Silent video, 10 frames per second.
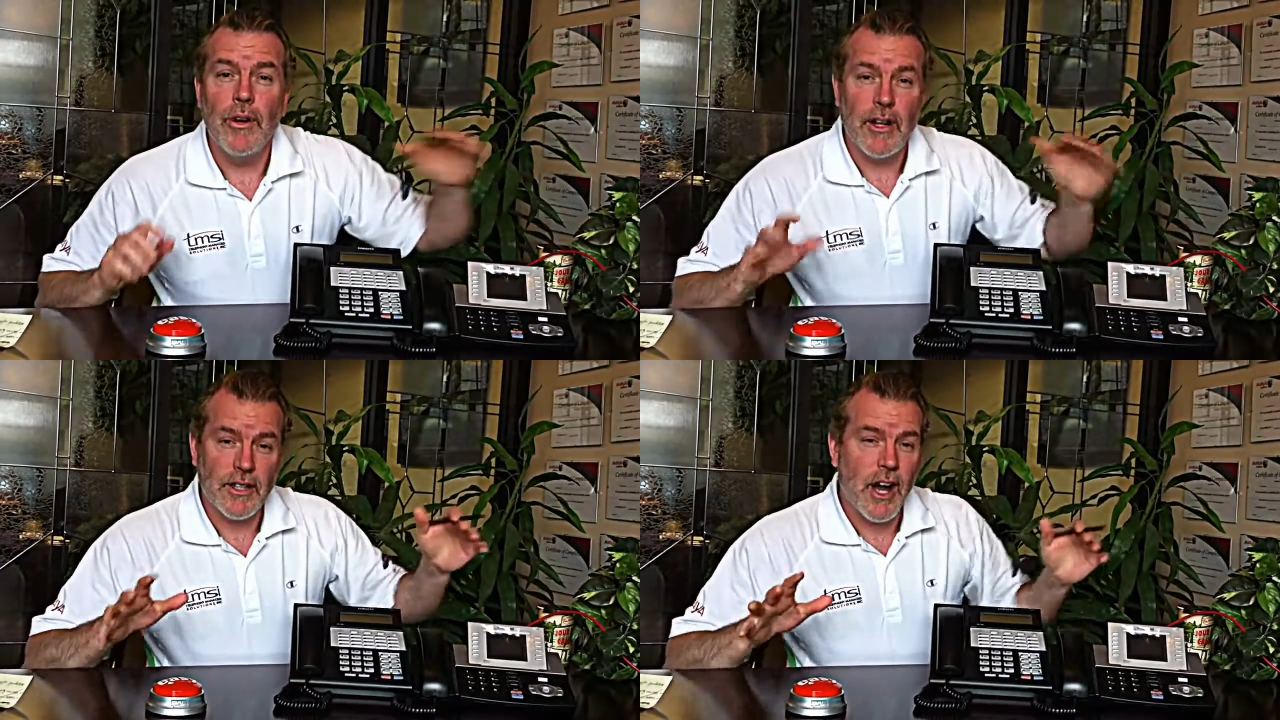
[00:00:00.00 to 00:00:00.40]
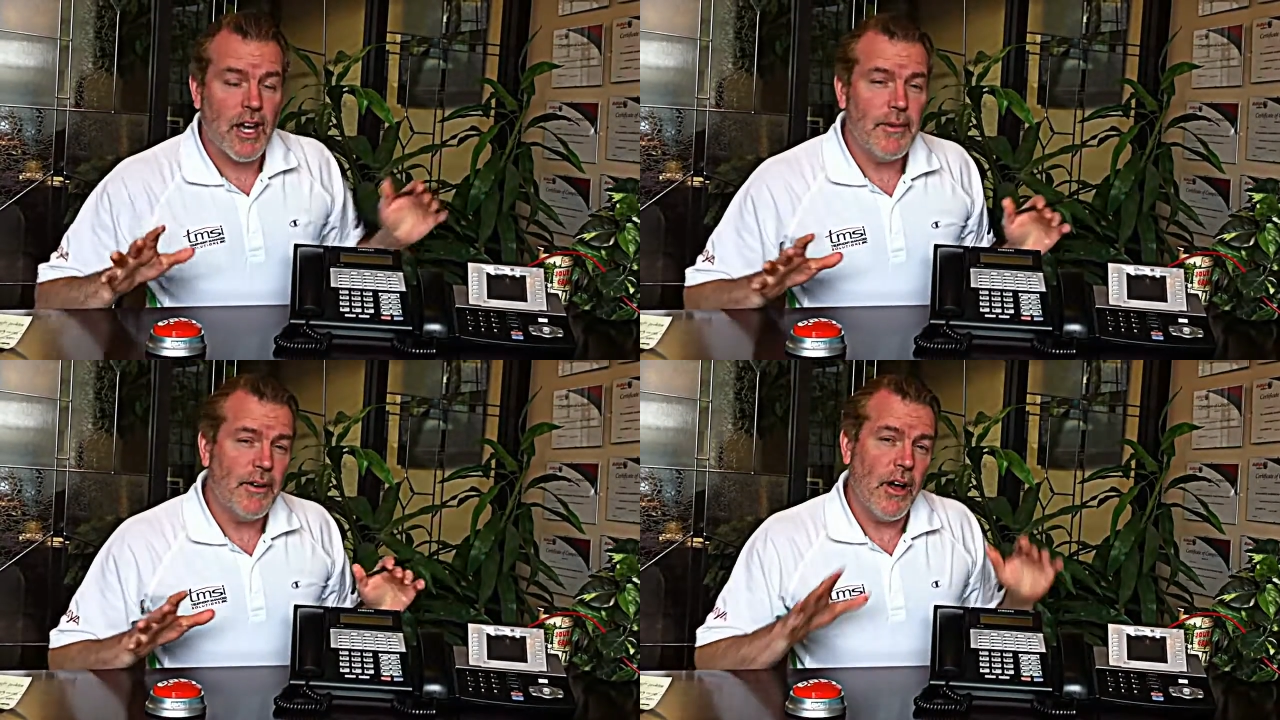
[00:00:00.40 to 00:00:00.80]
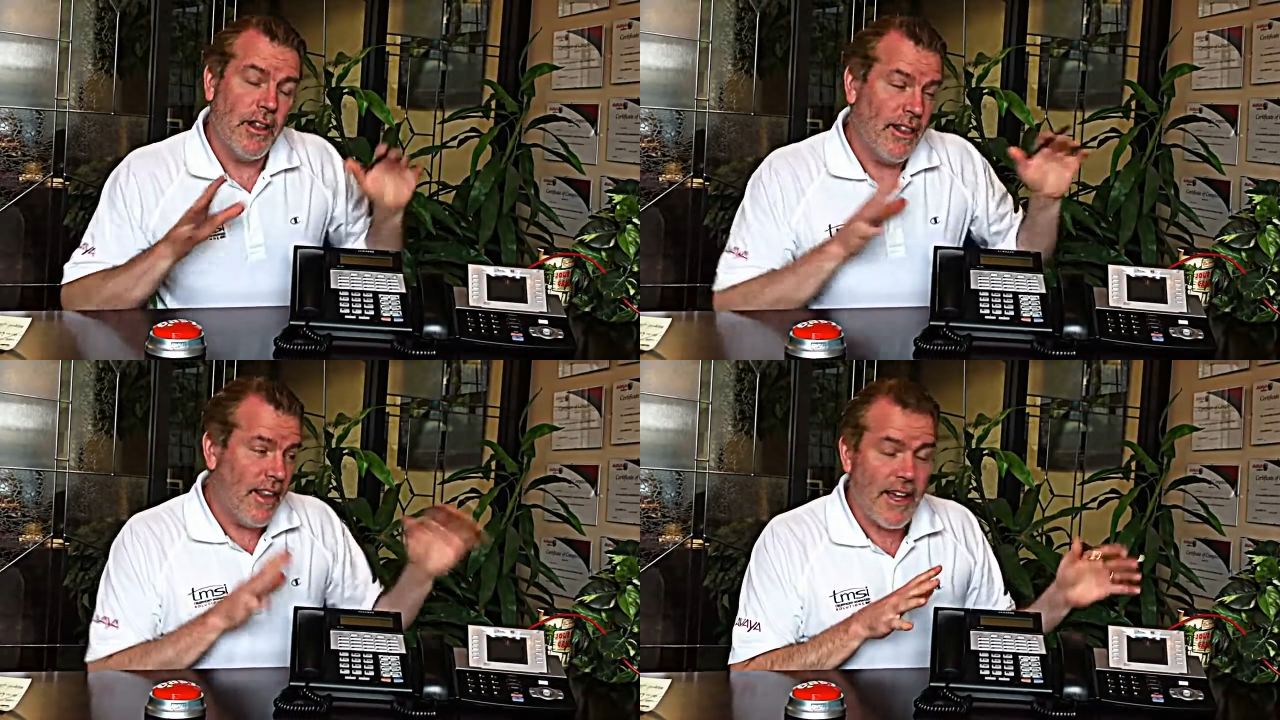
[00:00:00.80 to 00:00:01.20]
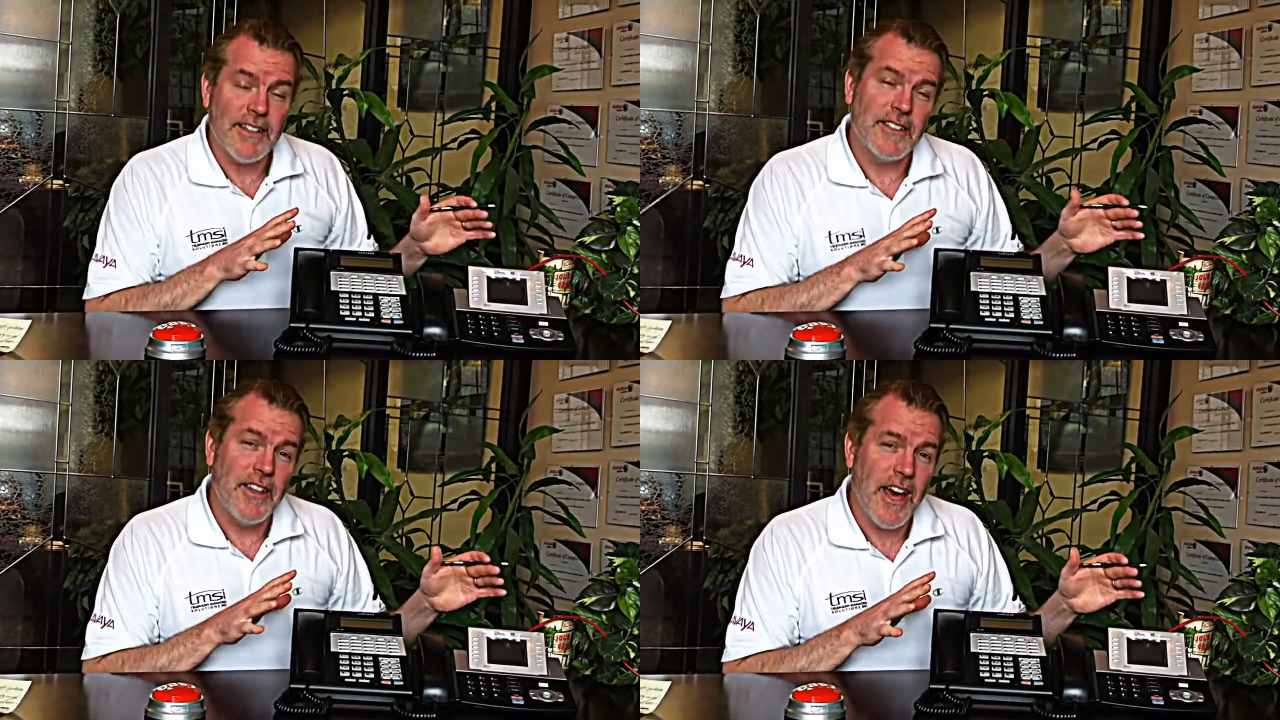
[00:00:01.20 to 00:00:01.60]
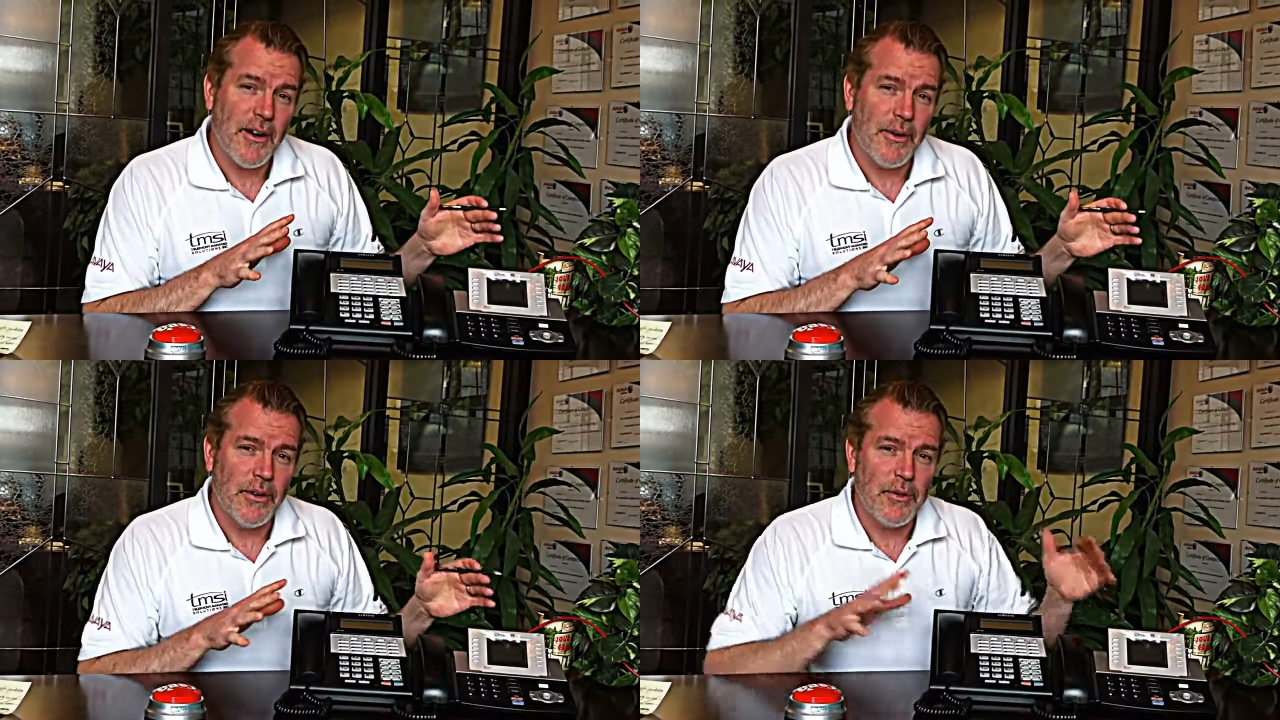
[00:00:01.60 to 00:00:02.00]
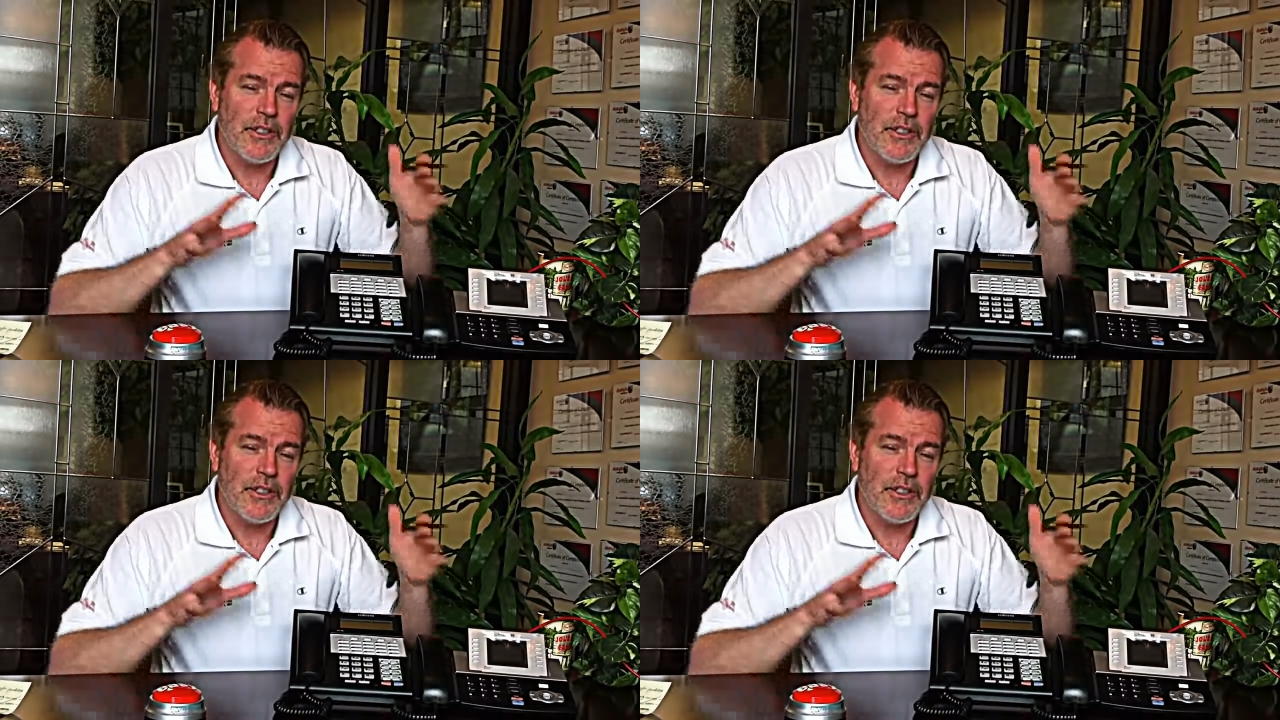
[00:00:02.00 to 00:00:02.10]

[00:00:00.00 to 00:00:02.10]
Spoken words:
We're not talking about legacy that old.